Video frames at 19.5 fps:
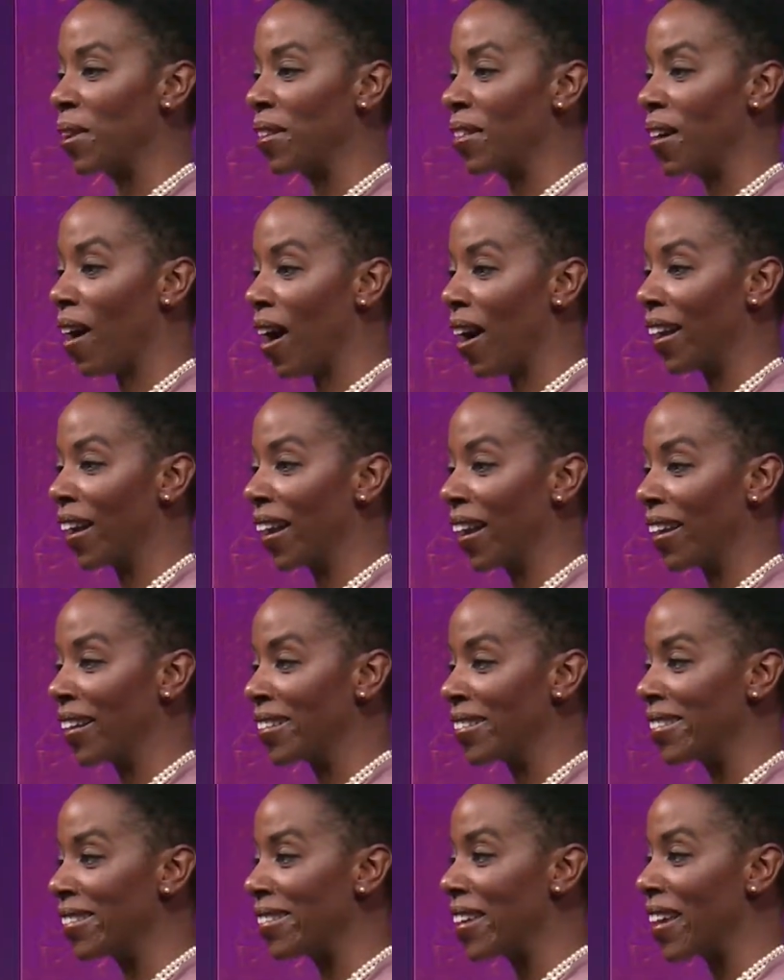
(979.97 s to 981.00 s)
in the
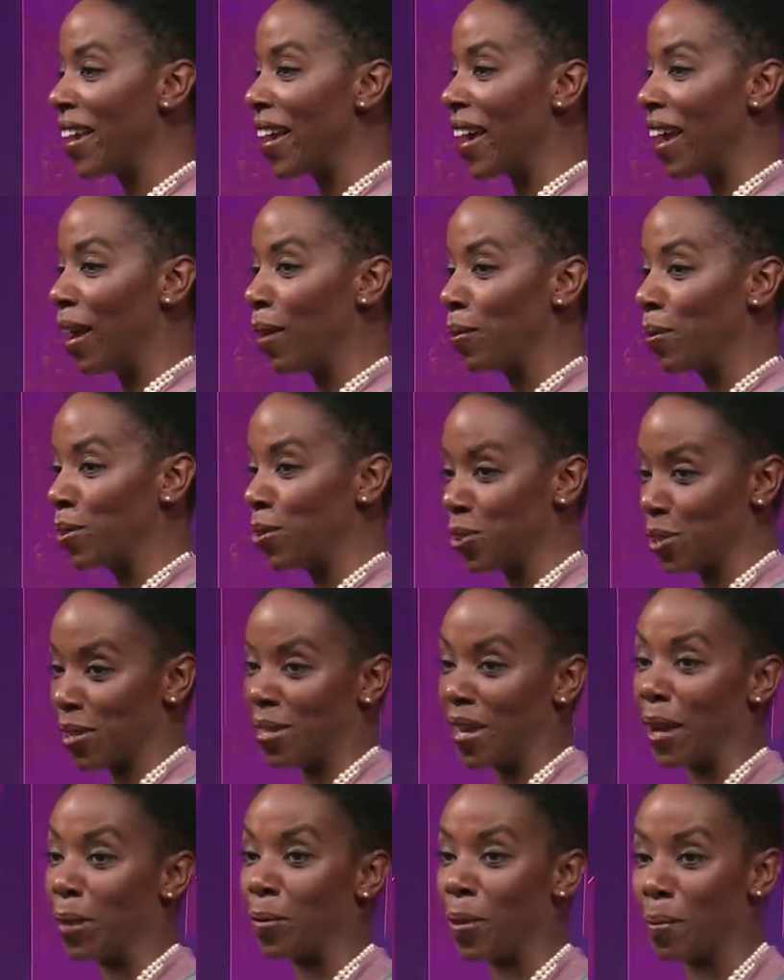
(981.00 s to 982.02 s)
audience. It was just
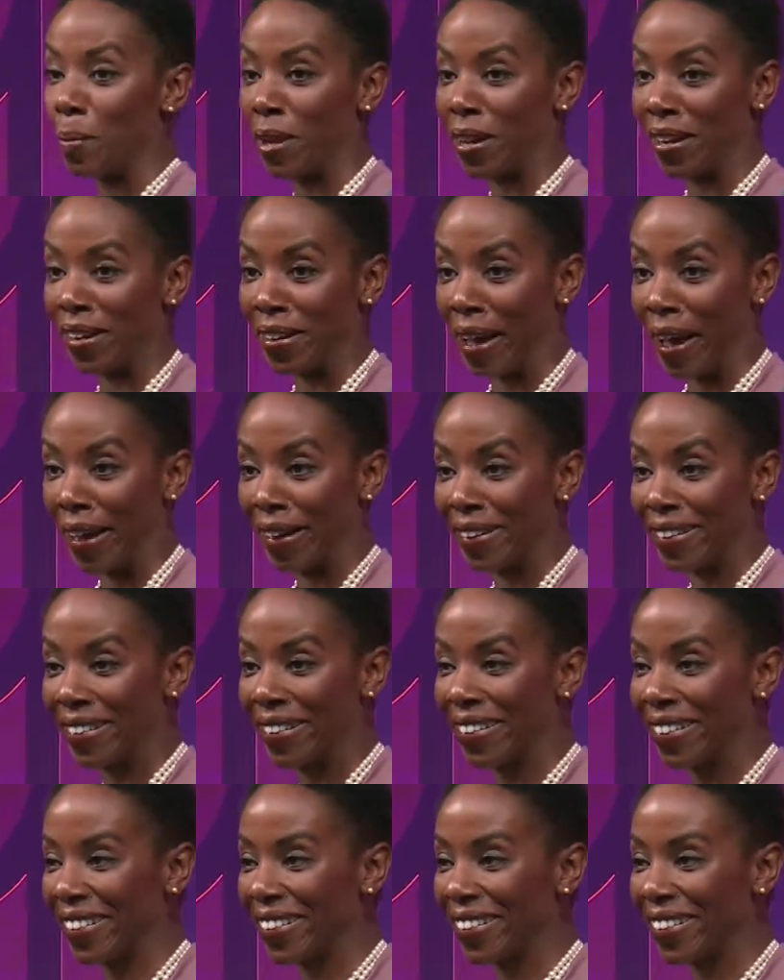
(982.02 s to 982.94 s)
like Women Ignite.